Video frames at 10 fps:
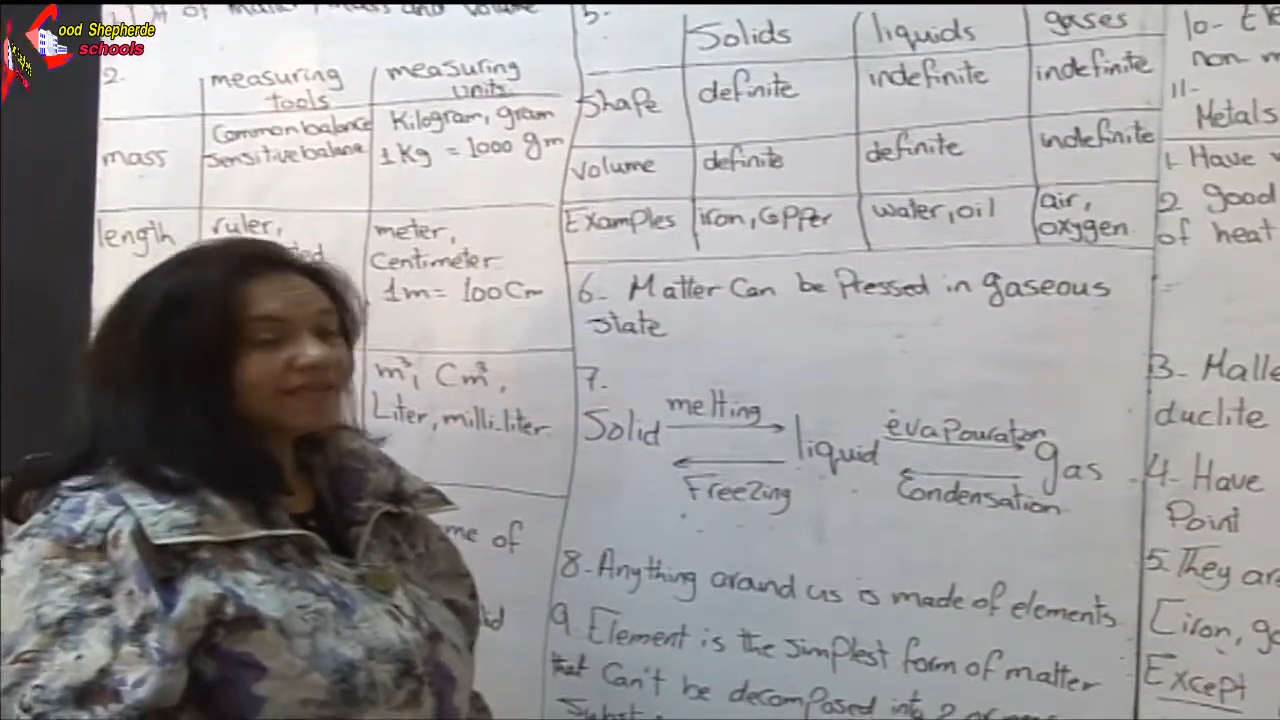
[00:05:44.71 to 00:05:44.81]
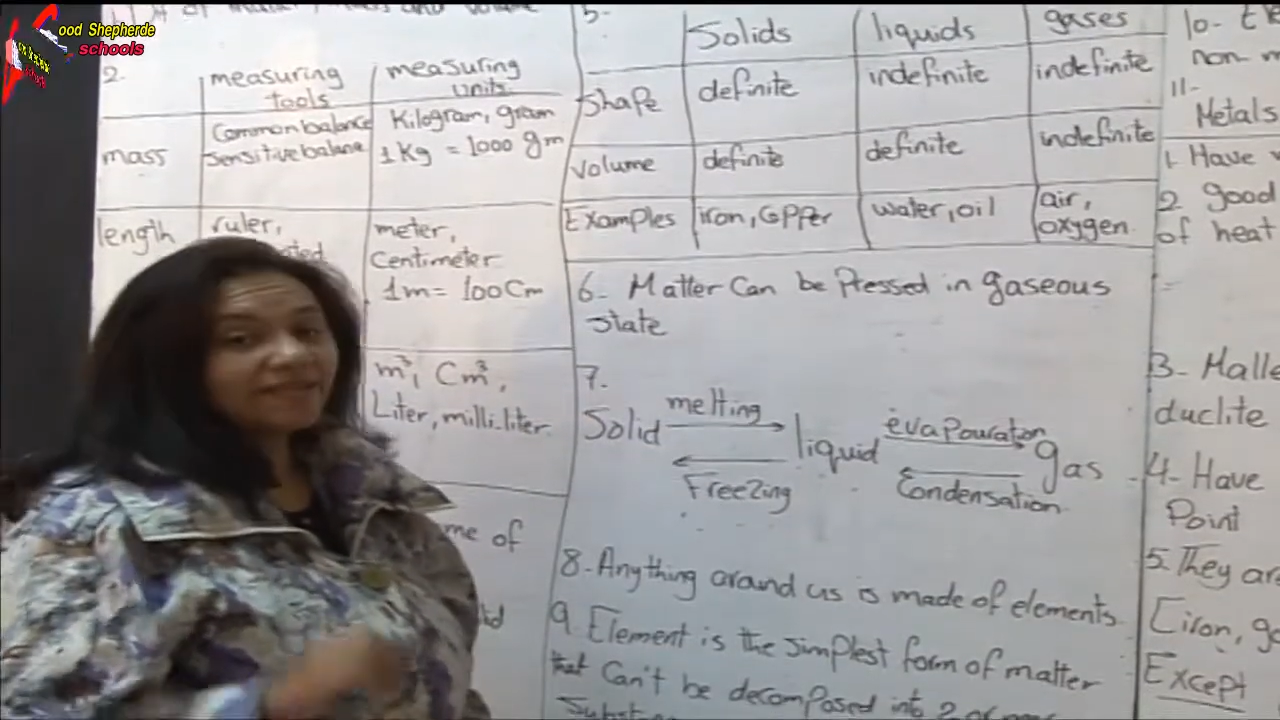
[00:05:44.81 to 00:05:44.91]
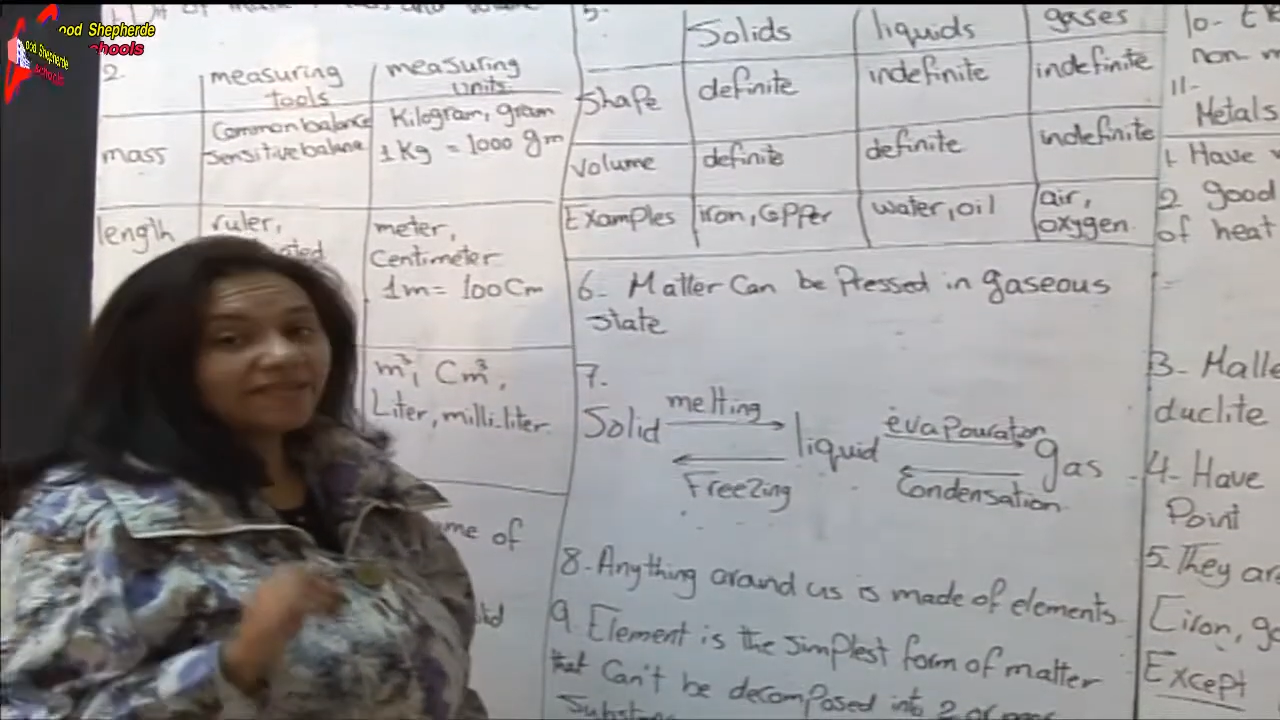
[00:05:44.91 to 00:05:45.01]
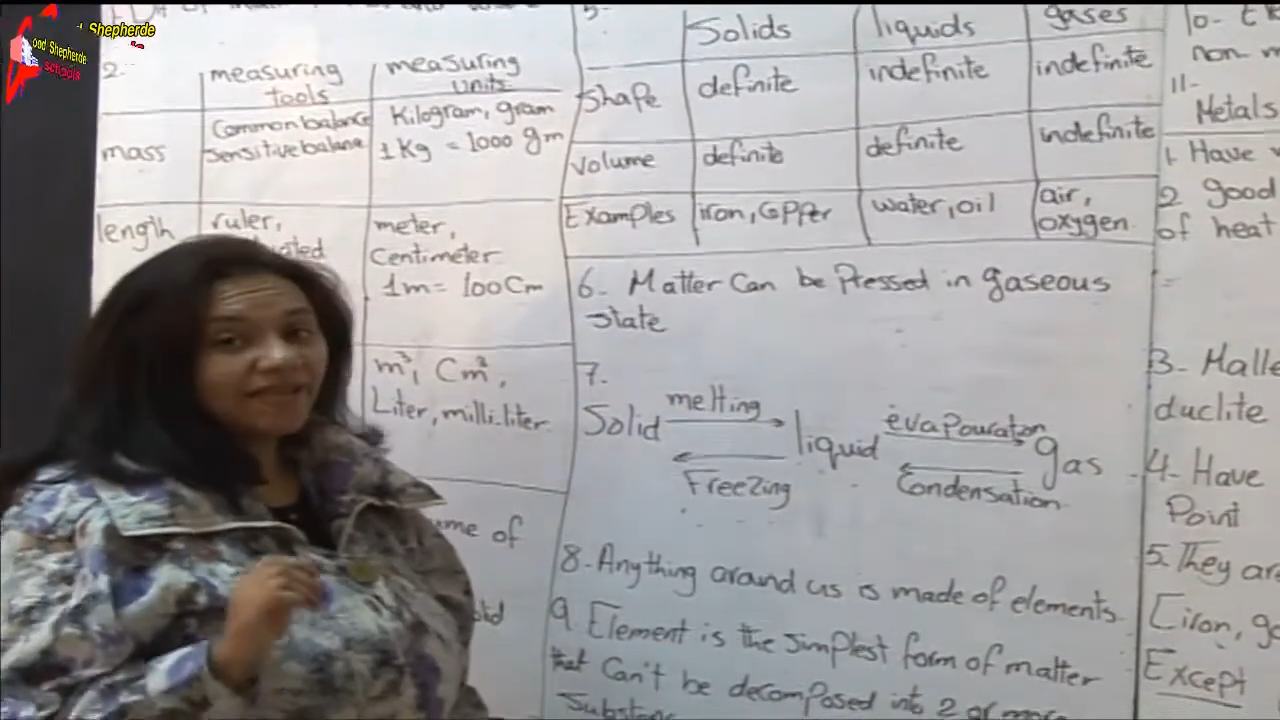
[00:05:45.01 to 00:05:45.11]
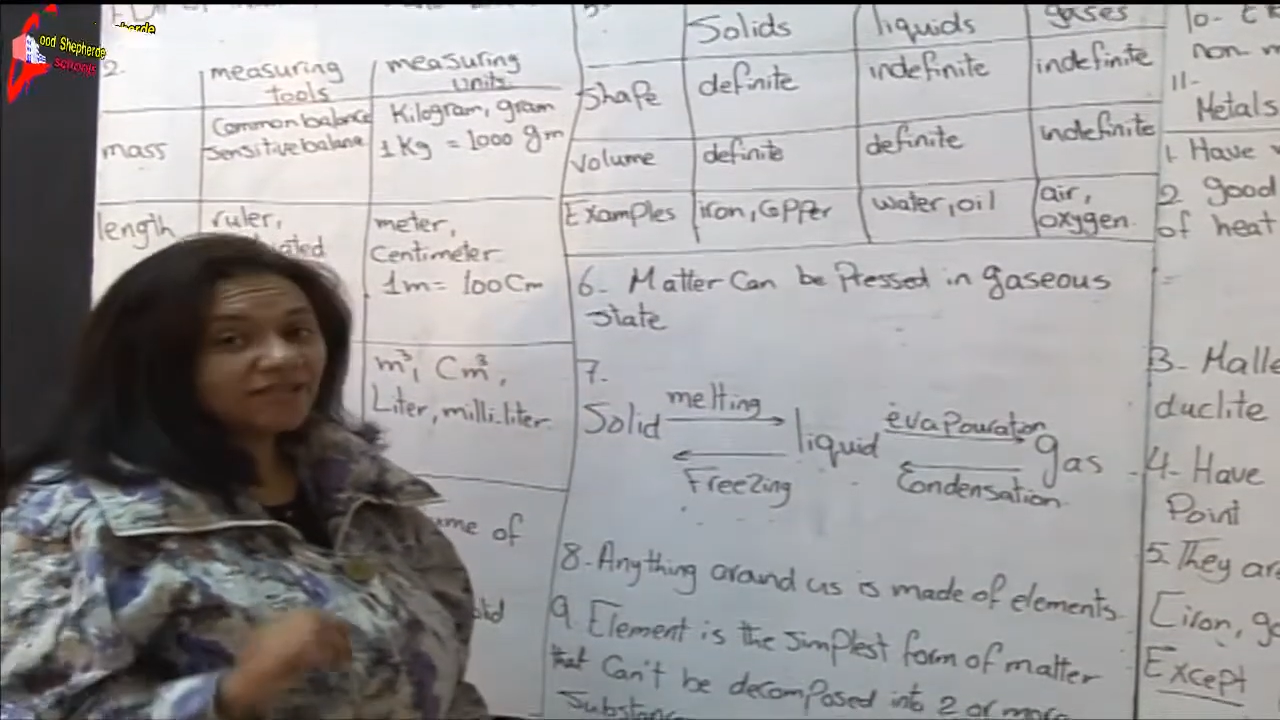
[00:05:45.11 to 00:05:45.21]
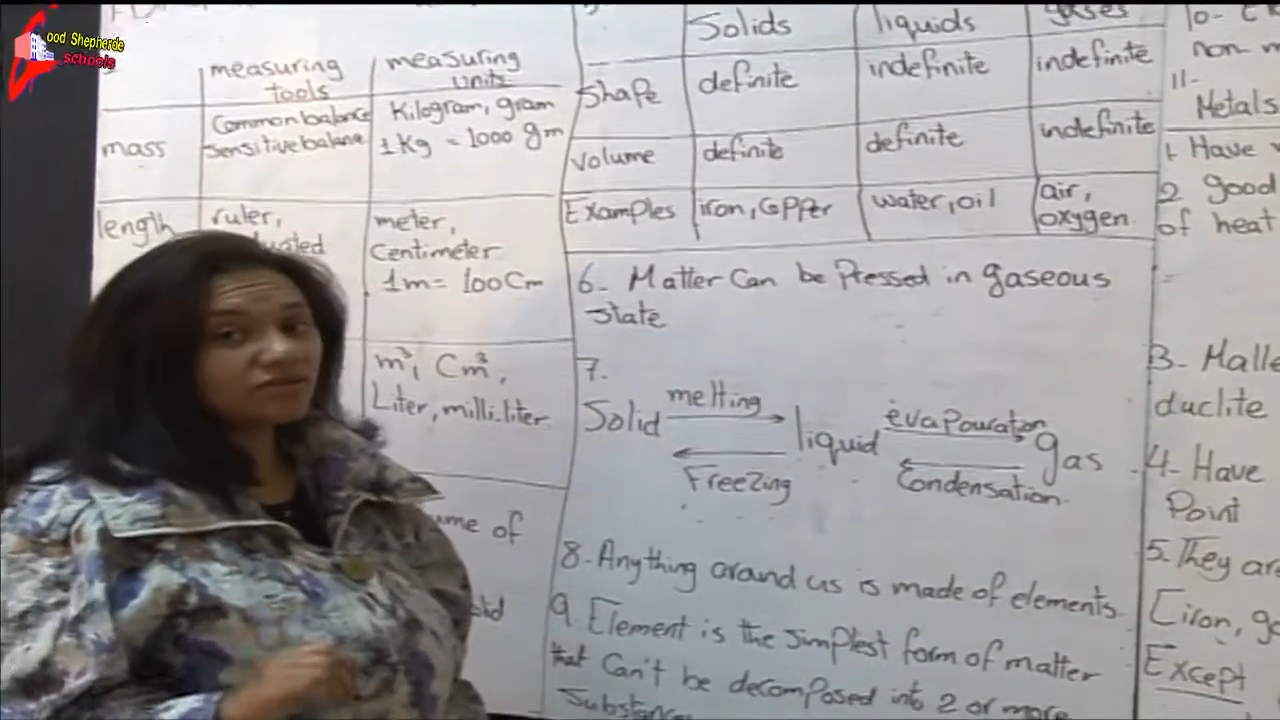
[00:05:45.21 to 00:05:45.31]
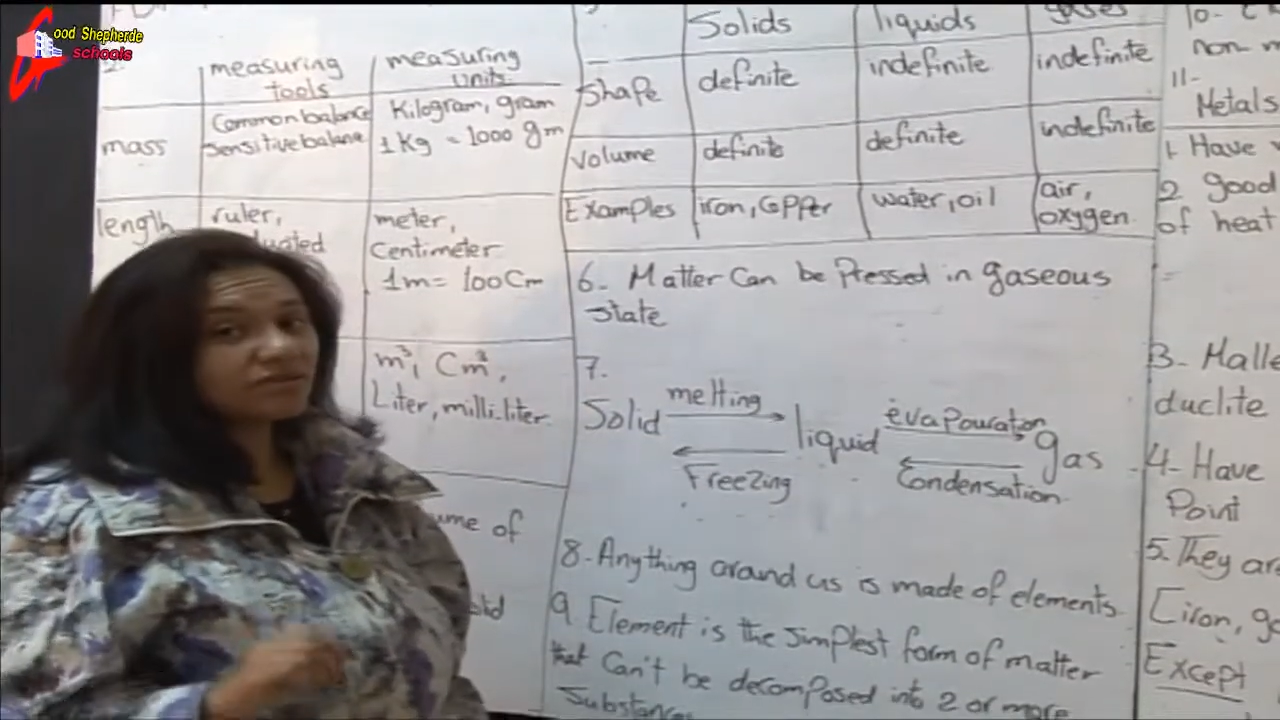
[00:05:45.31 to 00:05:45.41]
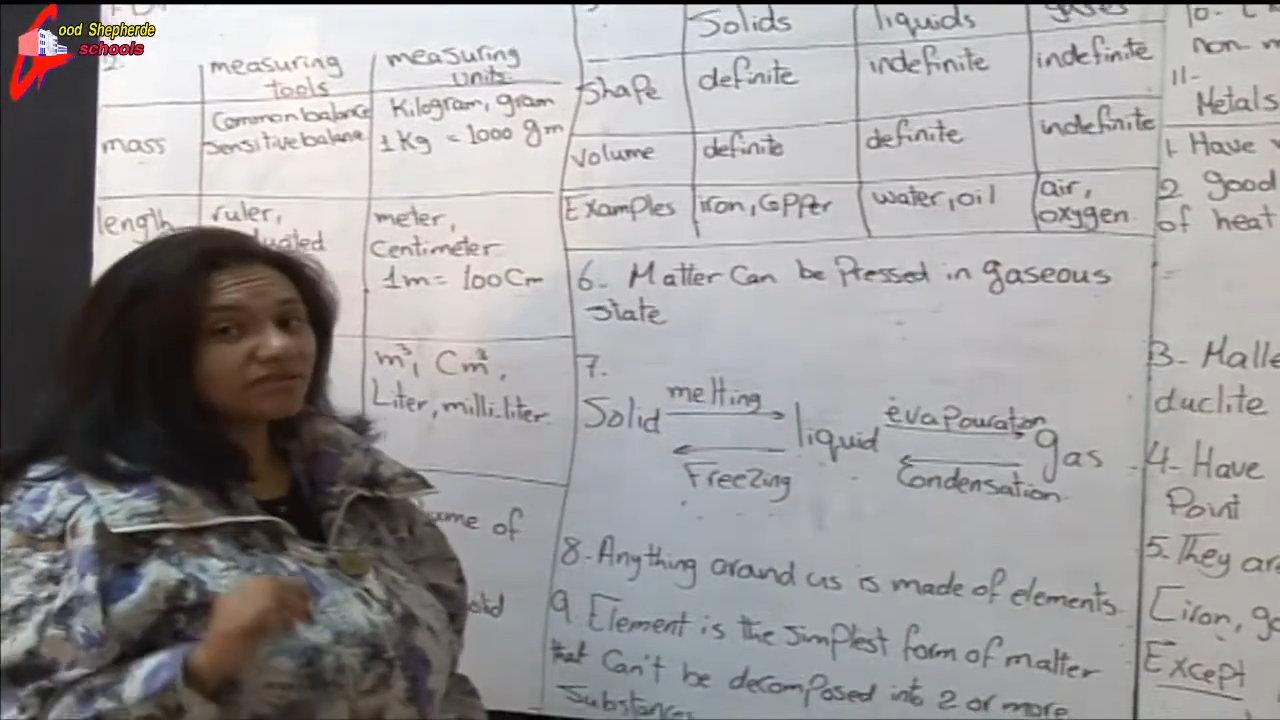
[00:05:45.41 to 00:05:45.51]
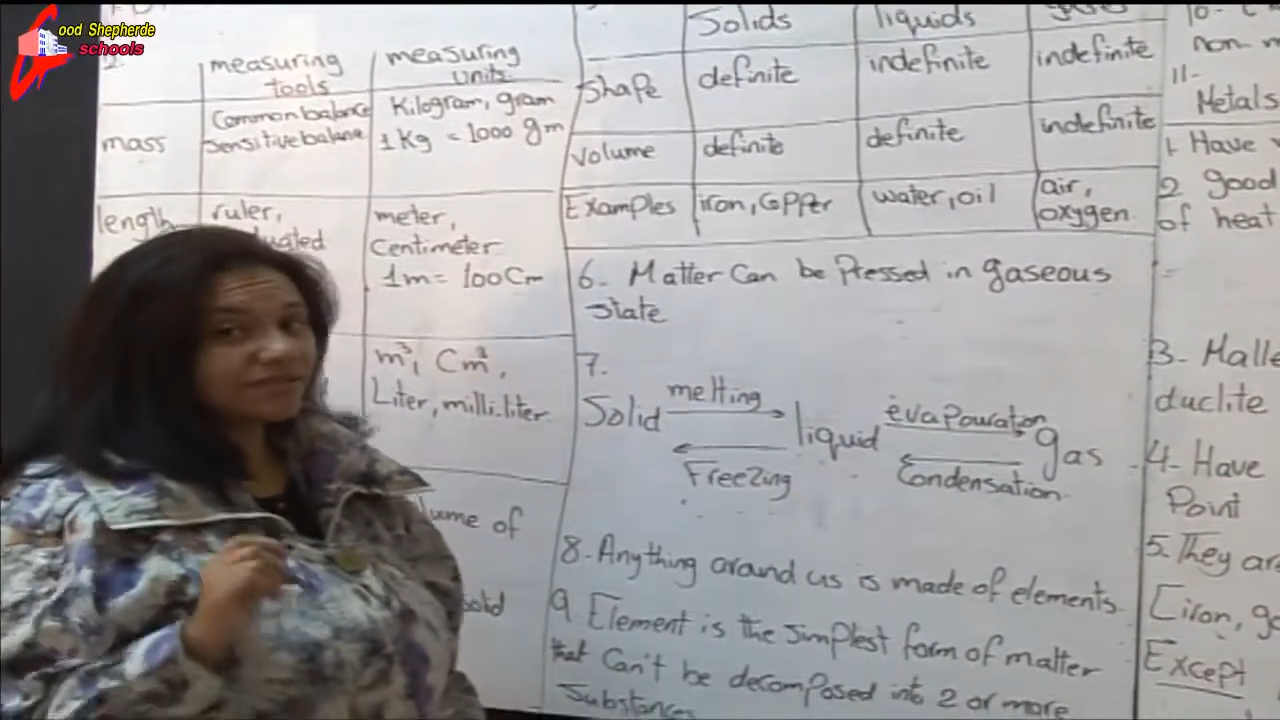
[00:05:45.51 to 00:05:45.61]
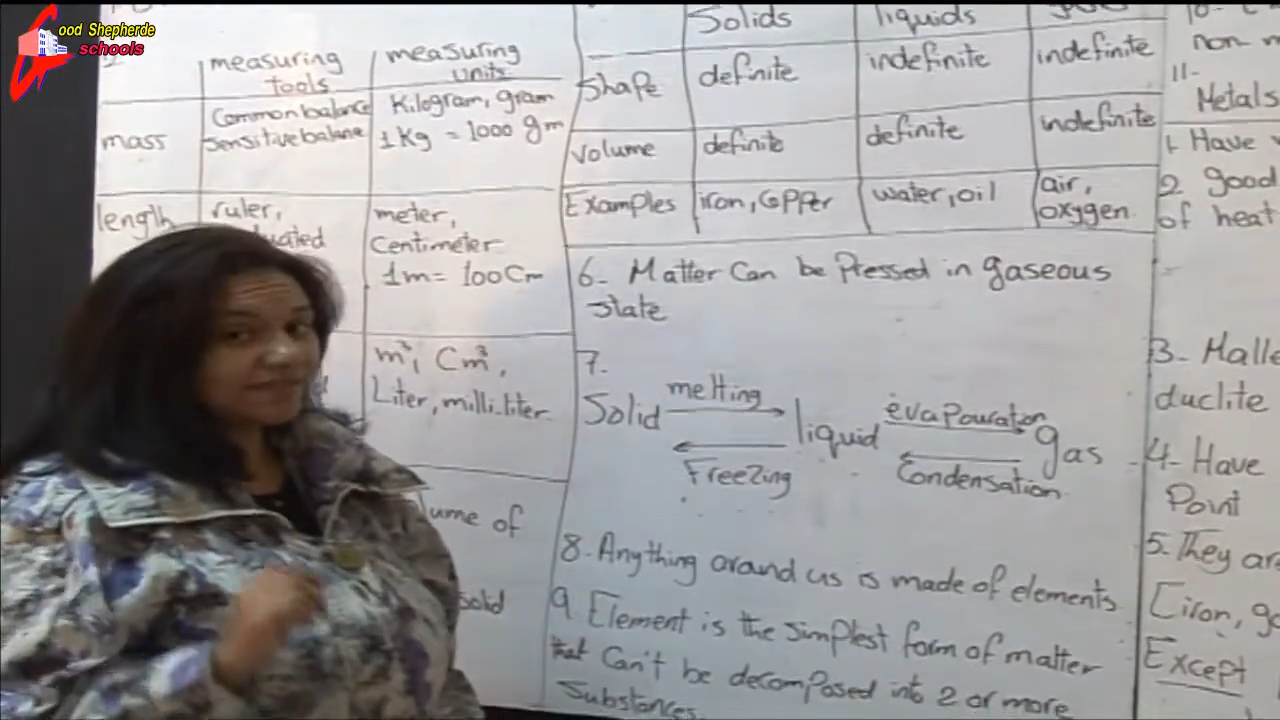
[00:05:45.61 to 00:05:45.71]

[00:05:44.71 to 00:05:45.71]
in gaseous